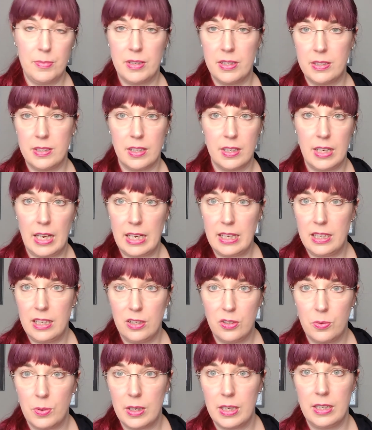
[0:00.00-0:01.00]
It's in the
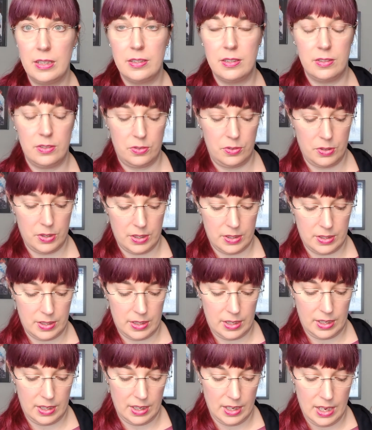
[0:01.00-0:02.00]
1920s in New York
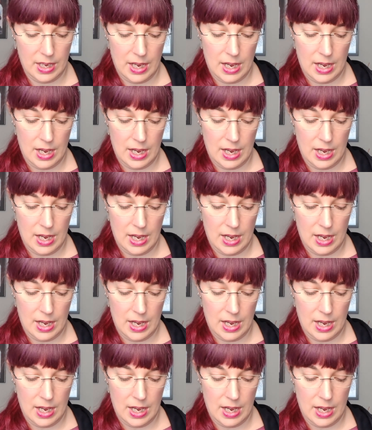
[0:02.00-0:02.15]
City.